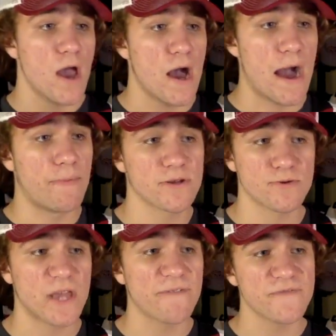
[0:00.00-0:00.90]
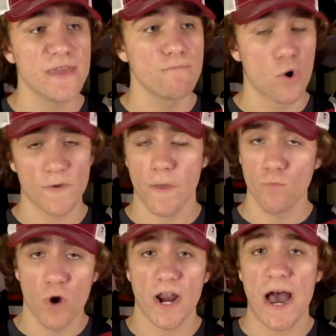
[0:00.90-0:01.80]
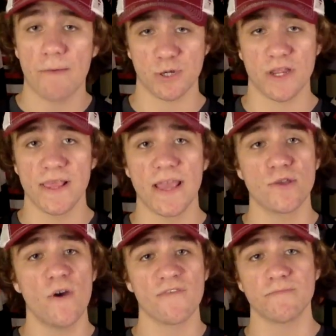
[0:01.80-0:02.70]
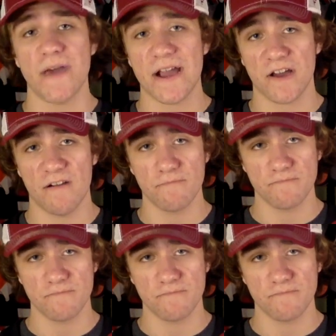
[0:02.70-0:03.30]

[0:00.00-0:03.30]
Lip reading: But there's definitely more than one option. And they do have some backup.